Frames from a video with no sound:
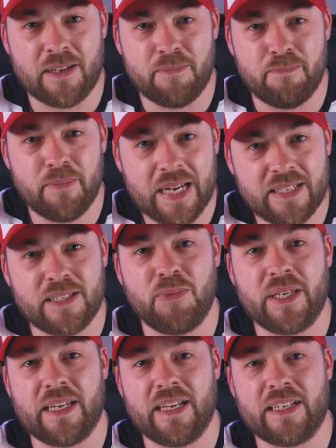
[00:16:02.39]
an amazing
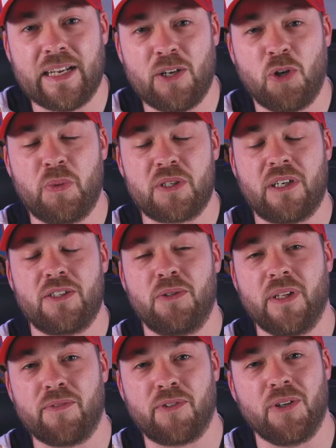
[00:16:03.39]
weekend and I hope it's not
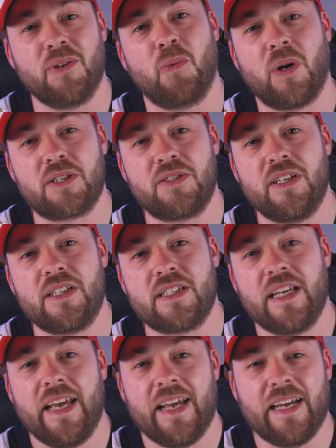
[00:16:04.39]
too late for you to watch
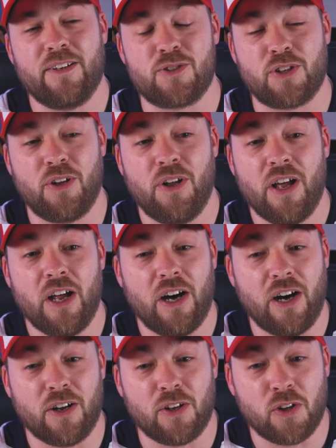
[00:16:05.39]
this. And there's
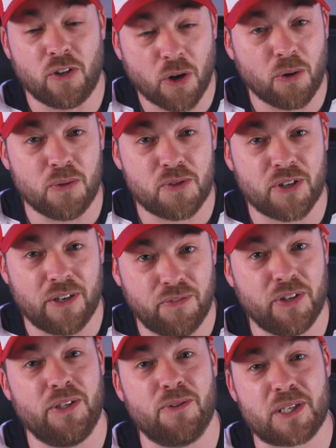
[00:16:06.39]
loads of
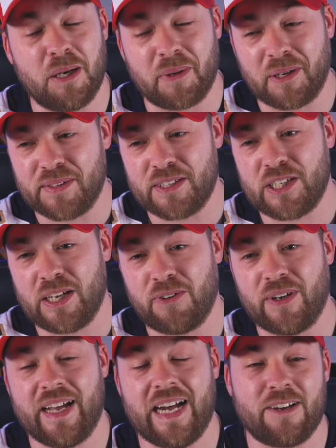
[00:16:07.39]
videos coming on the
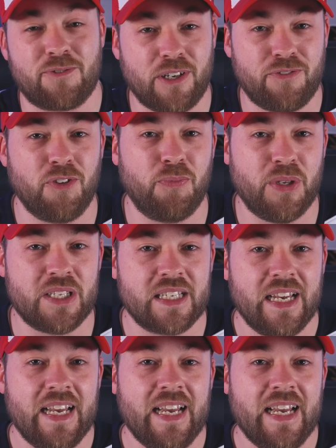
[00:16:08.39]
channel after I film this.